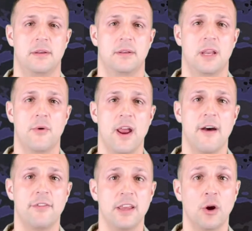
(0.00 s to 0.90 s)
Now we
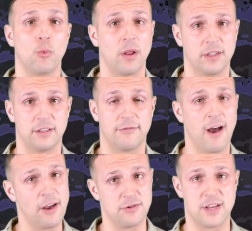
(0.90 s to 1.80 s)
have the relative
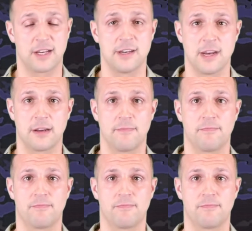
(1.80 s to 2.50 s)
value technique.